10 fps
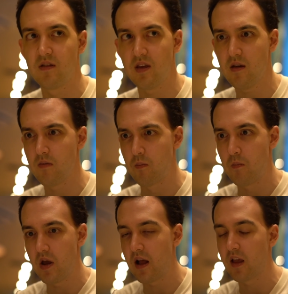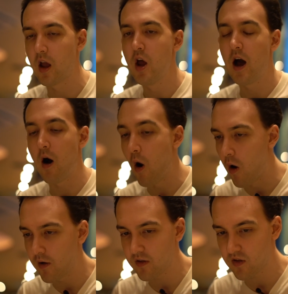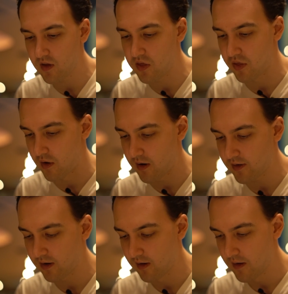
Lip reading: did they... I honestly thought